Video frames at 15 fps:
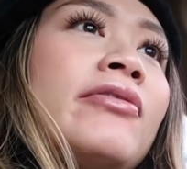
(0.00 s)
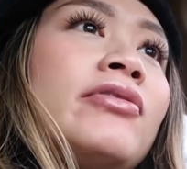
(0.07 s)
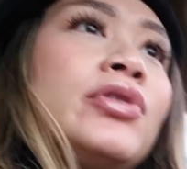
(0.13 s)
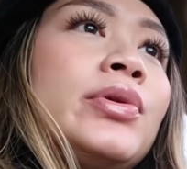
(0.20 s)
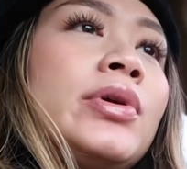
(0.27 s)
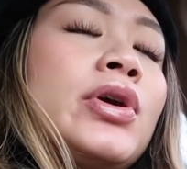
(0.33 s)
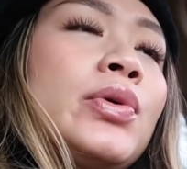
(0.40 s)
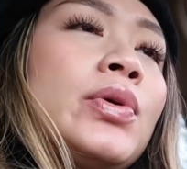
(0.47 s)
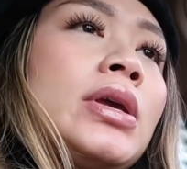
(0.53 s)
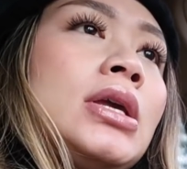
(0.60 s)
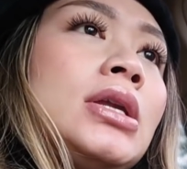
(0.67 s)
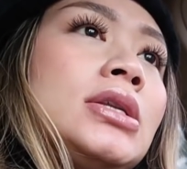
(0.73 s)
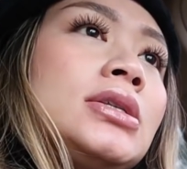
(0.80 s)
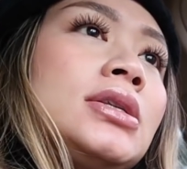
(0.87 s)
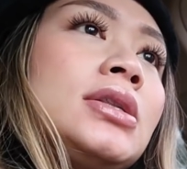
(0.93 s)
After we go
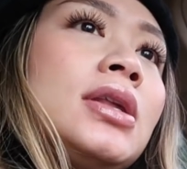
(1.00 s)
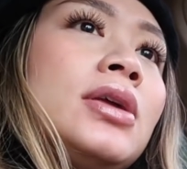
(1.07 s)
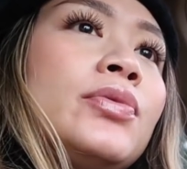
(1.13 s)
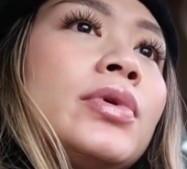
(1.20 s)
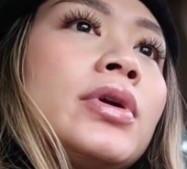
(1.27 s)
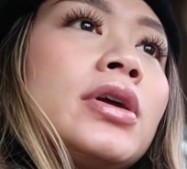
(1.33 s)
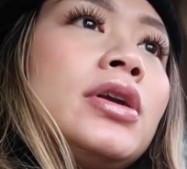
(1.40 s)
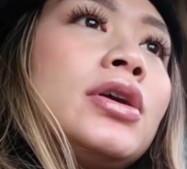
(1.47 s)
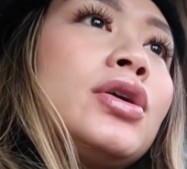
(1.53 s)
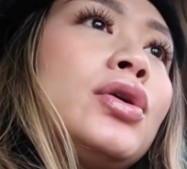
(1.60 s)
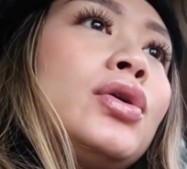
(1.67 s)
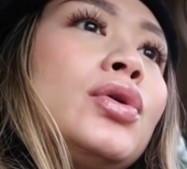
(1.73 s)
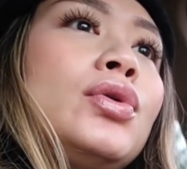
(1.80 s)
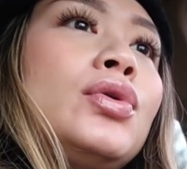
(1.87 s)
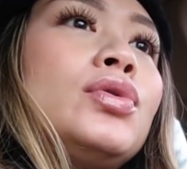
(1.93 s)
eat, then we're gonna
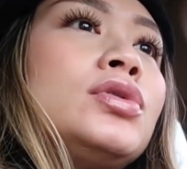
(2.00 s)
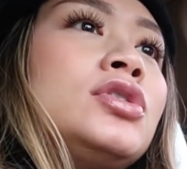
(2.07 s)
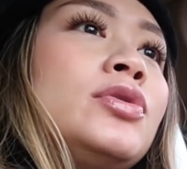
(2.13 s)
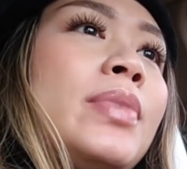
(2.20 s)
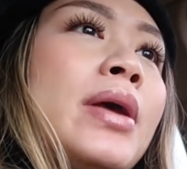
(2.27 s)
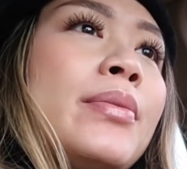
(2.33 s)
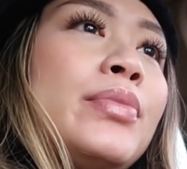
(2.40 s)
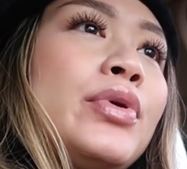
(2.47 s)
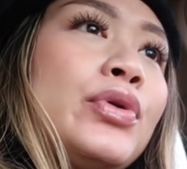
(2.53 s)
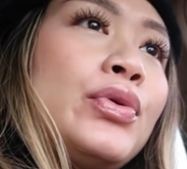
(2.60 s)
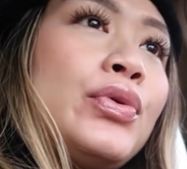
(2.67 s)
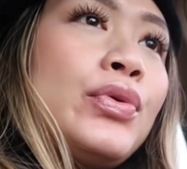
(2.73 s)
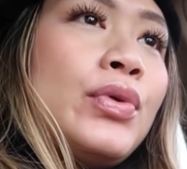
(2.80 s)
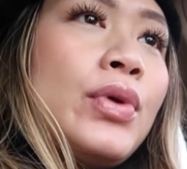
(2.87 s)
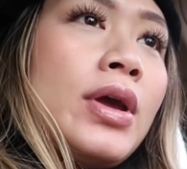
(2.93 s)
go to
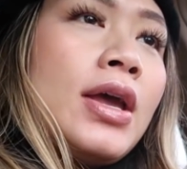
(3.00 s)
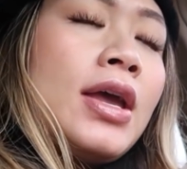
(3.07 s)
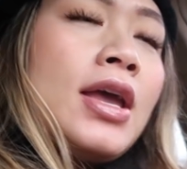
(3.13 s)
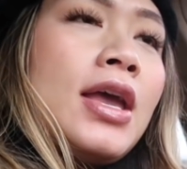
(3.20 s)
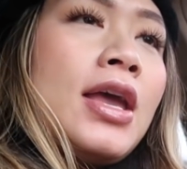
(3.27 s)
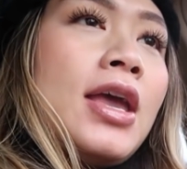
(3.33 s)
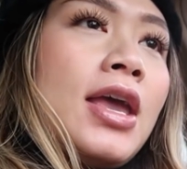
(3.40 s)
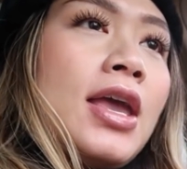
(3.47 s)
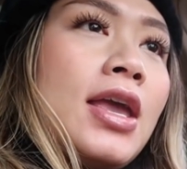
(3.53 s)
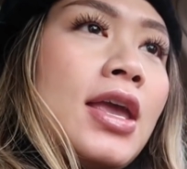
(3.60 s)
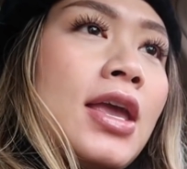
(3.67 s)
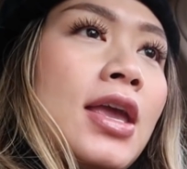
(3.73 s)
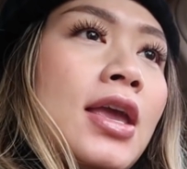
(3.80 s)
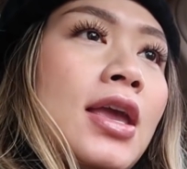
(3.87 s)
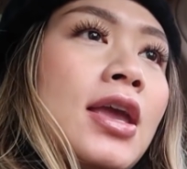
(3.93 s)
Bamboo
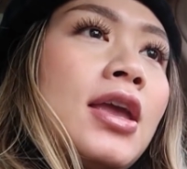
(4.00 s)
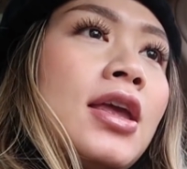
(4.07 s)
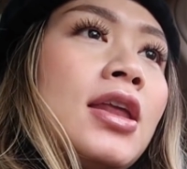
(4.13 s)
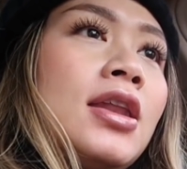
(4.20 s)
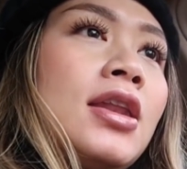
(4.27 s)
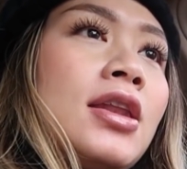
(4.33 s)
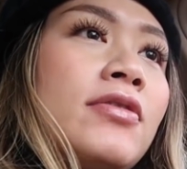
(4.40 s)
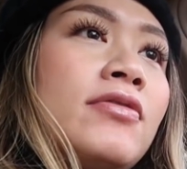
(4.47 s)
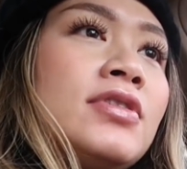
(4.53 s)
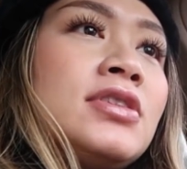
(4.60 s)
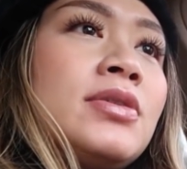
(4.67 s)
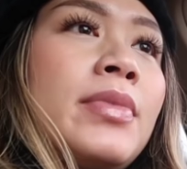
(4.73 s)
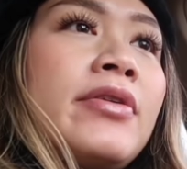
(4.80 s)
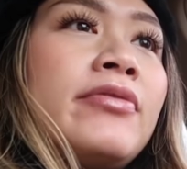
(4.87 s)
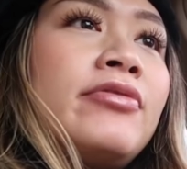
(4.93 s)
and
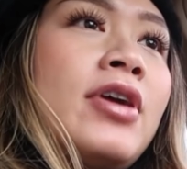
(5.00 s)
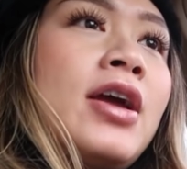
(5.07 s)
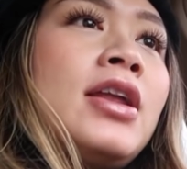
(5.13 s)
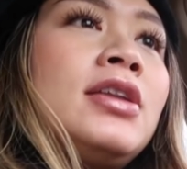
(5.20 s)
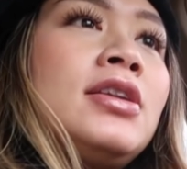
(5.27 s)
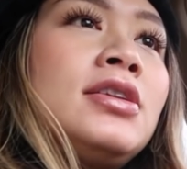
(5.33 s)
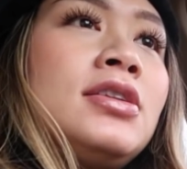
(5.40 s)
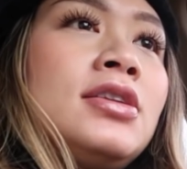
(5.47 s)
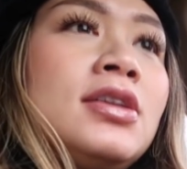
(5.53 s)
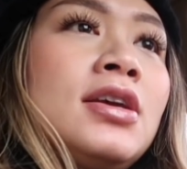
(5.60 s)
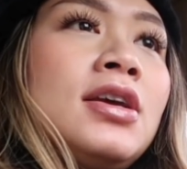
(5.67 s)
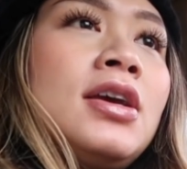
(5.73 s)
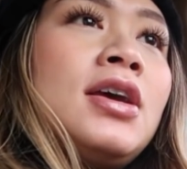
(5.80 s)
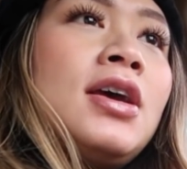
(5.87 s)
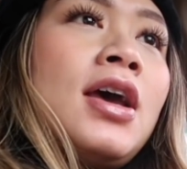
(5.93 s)
visit my friend
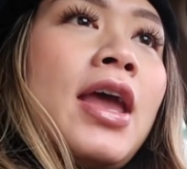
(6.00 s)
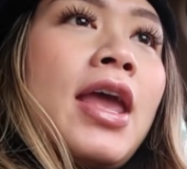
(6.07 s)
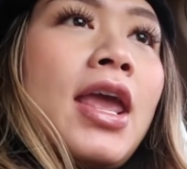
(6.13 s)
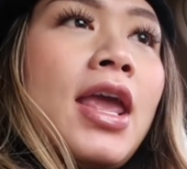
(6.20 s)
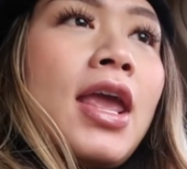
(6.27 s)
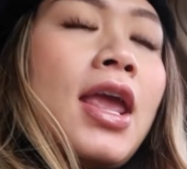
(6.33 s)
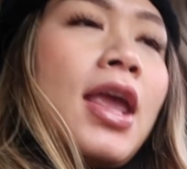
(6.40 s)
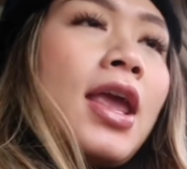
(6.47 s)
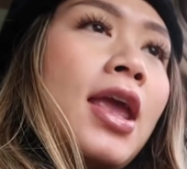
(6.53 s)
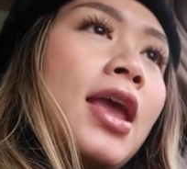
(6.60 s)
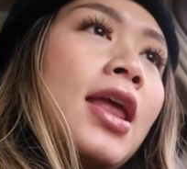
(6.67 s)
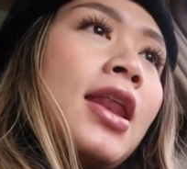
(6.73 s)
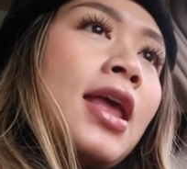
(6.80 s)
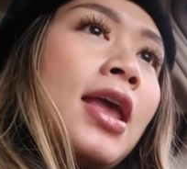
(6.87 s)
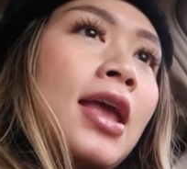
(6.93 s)

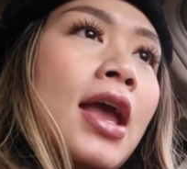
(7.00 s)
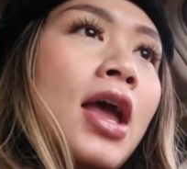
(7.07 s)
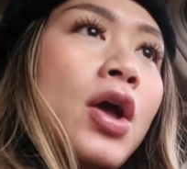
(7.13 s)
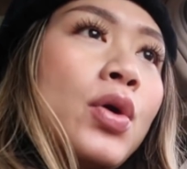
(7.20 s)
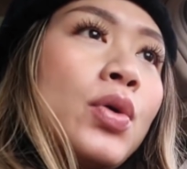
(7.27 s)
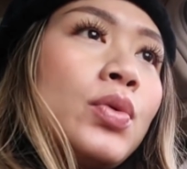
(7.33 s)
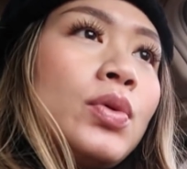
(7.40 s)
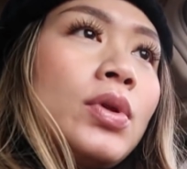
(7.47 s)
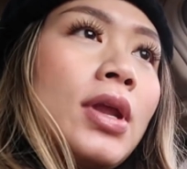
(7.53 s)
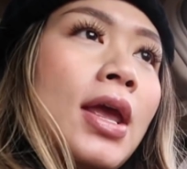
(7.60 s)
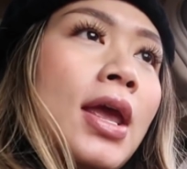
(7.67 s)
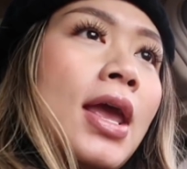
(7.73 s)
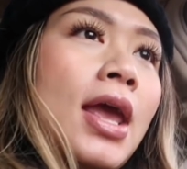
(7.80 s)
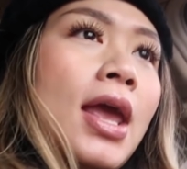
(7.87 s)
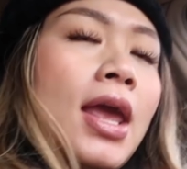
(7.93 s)
and hang out,
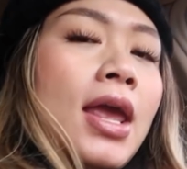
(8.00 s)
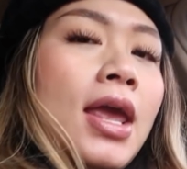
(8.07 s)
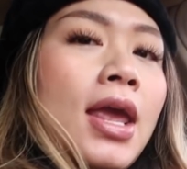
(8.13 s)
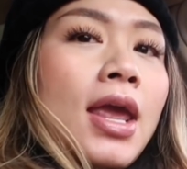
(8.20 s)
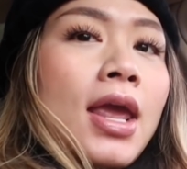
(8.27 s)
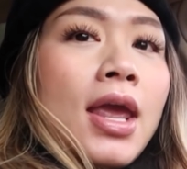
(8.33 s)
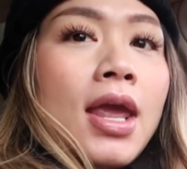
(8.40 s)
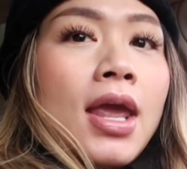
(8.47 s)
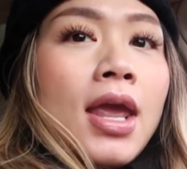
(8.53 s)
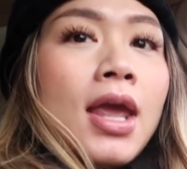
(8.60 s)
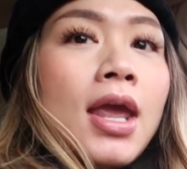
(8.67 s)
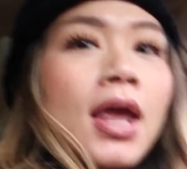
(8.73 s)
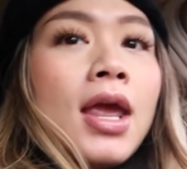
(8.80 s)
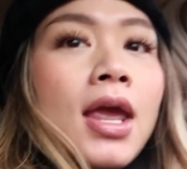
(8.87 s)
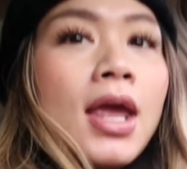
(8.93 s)

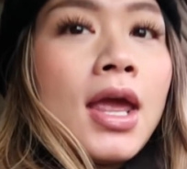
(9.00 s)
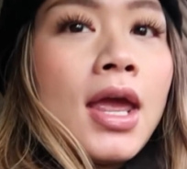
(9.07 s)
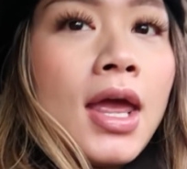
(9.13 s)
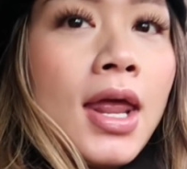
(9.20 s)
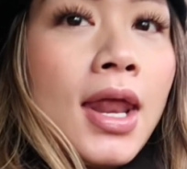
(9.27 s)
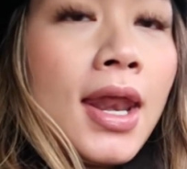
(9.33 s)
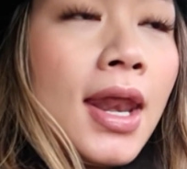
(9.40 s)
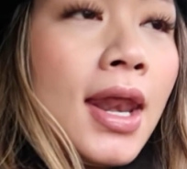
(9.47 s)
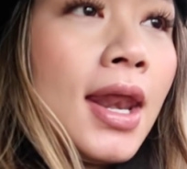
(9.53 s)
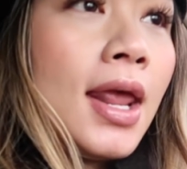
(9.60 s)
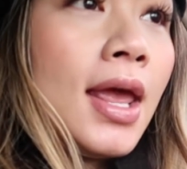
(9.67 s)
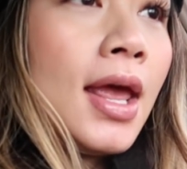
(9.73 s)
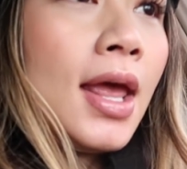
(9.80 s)
and